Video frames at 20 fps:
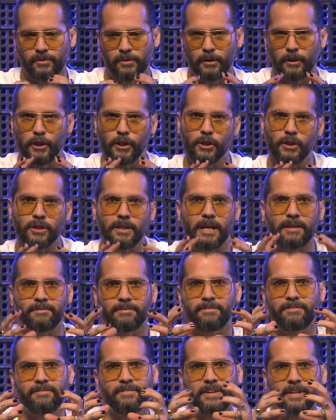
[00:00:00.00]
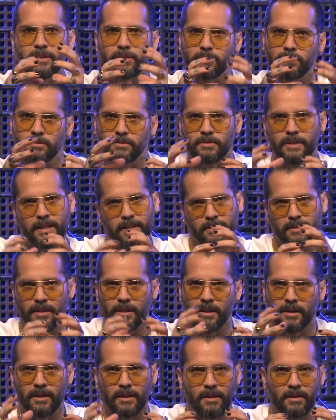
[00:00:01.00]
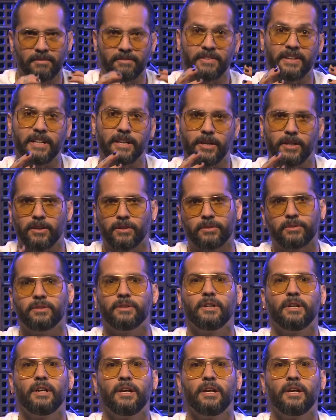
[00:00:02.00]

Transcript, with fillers: look and feel uh, video,